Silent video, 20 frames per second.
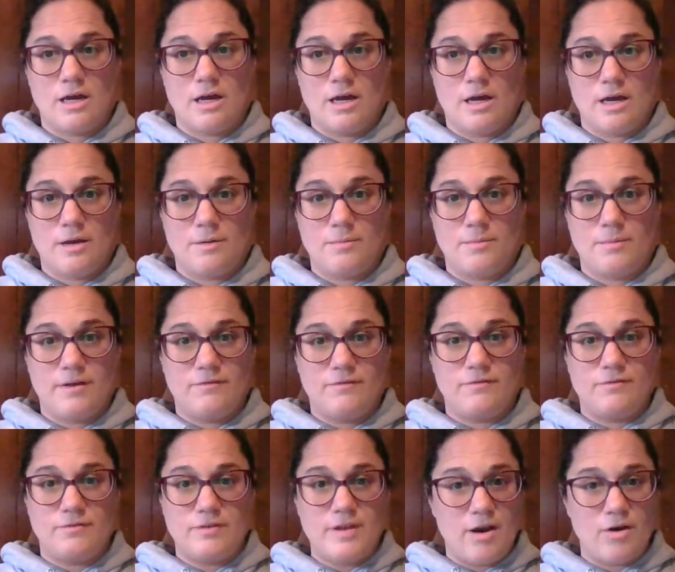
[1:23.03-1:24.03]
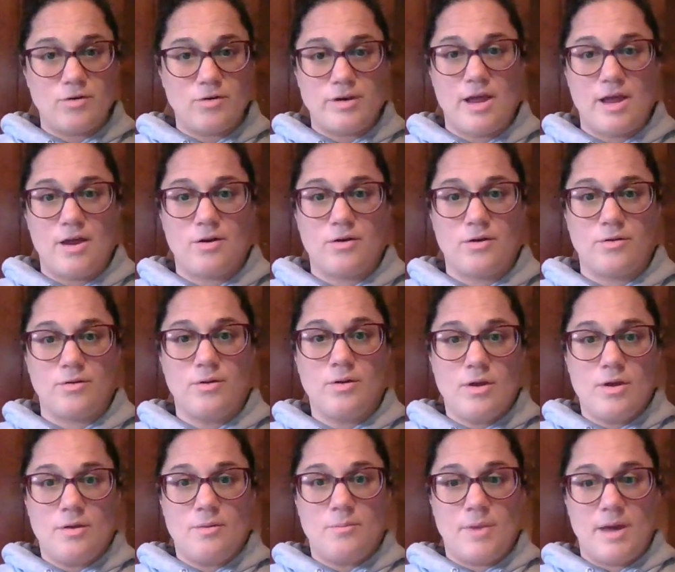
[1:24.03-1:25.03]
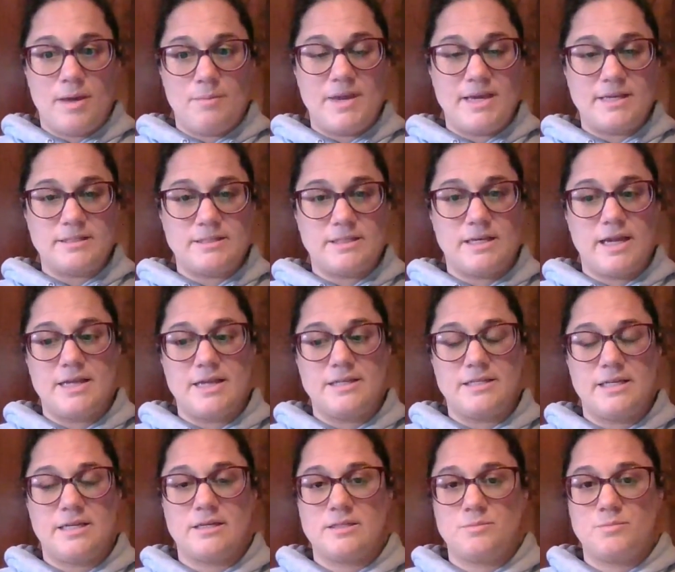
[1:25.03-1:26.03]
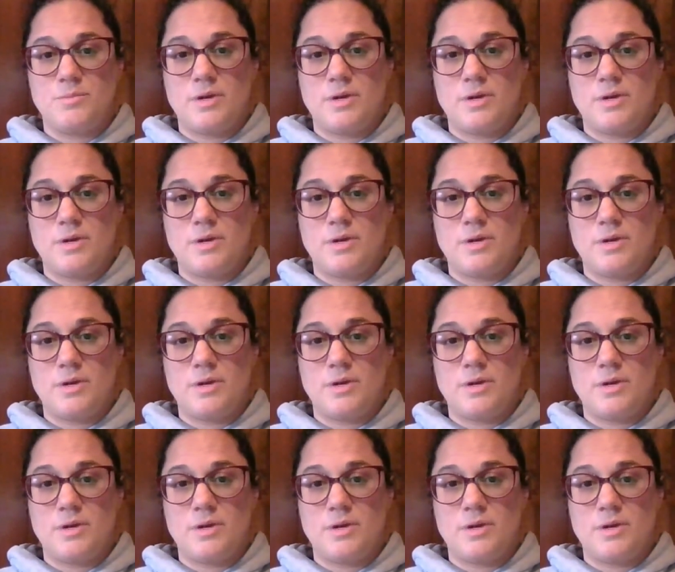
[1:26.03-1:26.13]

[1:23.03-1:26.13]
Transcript: I've narrowed down my basic ideas,